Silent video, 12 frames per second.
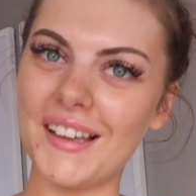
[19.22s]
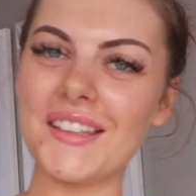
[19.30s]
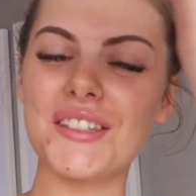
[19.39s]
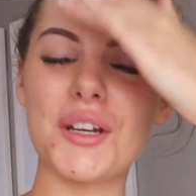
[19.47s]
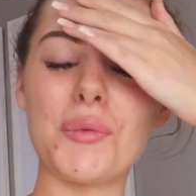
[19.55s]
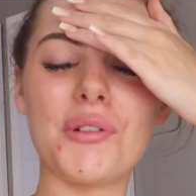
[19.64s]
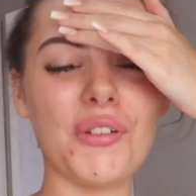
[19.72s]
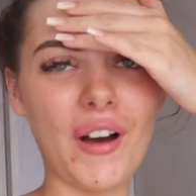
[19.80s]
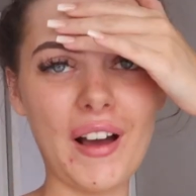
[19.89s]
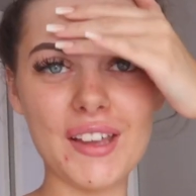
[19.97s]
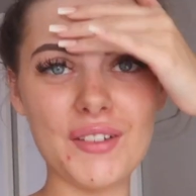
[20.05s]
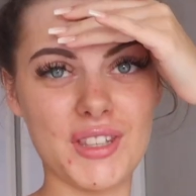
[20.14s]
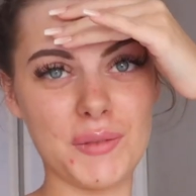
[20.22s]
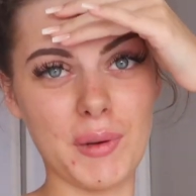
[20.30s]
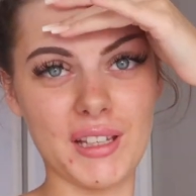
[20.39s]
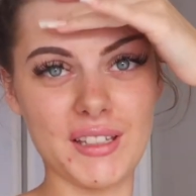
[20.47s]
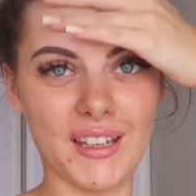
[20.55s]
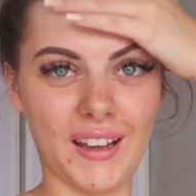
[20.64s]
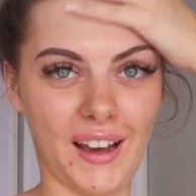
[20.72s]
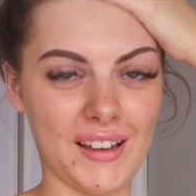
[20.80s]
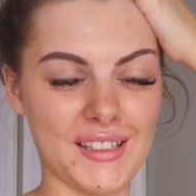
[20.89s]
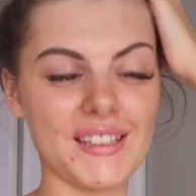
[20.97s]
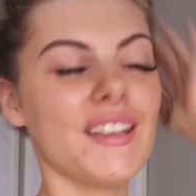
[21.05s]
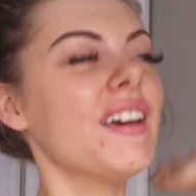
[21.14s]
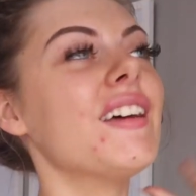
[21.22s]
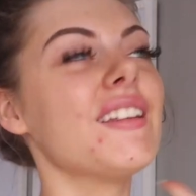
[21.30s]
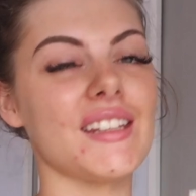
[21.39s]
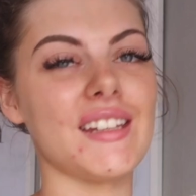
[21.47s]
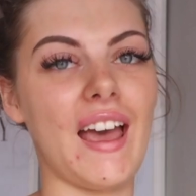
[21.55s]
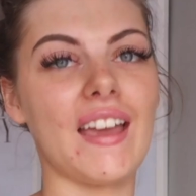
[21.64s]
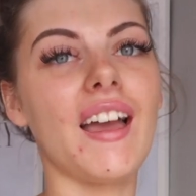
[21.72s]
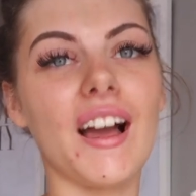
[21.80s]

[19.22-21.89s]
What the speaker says: guys, so before I even speak to you guys today,